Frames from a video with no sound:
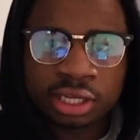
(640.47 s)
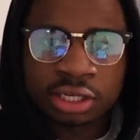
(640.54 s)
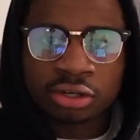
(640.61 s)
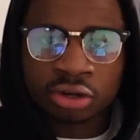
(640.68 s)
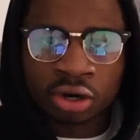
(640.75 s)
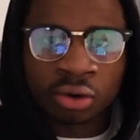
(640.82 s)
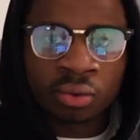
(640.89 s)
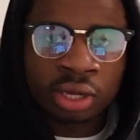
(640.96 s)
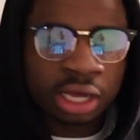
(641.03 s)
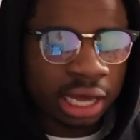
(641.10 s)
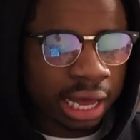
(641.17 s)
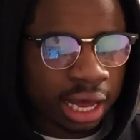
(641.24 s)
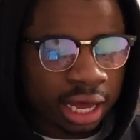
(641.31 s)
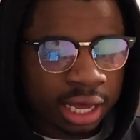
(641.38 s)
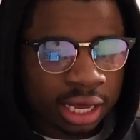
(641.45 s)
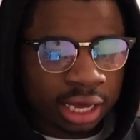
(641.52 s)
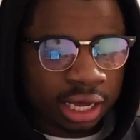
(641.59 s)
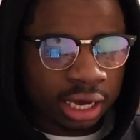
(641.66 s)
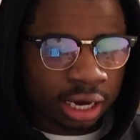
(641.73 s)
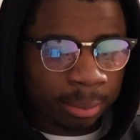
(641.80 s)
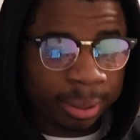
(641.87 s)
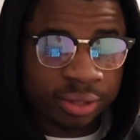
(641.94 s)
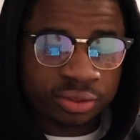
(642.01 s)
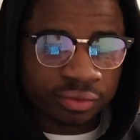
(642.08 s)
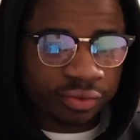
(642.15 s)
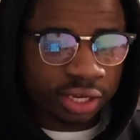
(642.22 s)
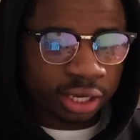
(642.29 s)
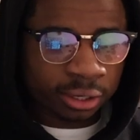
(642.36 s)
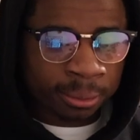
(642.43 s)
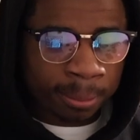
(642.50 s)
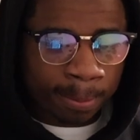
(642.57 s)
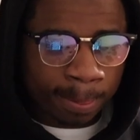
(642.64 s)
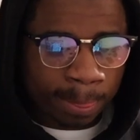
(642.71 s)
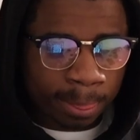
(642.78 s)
They know about the Vienna.